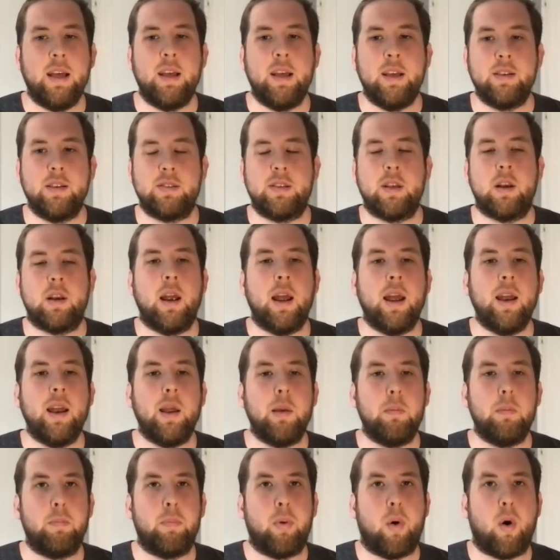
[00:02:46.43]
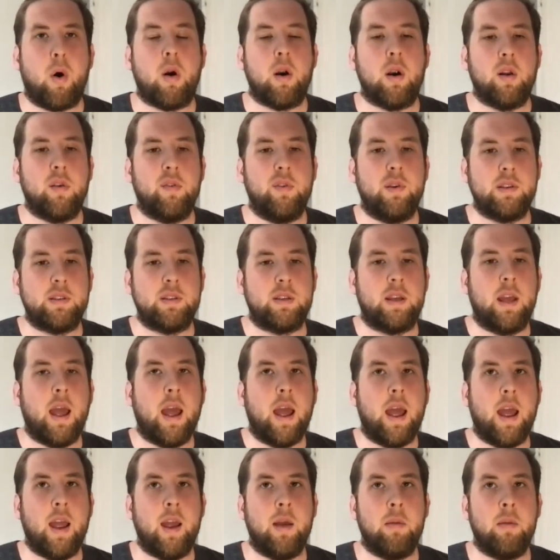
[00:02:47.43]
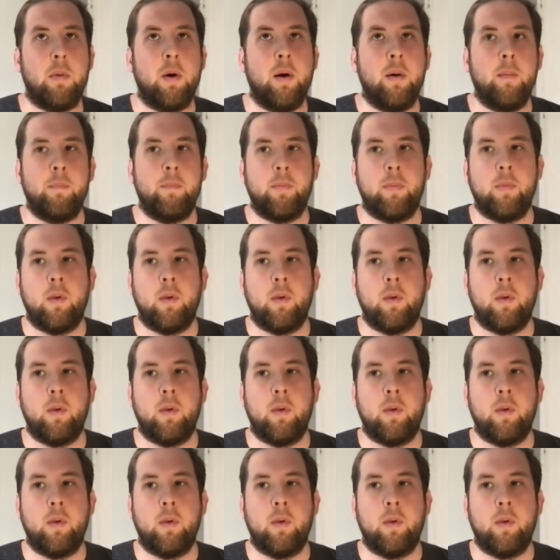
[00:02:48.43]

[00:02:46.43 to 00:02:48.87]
is there any part of his game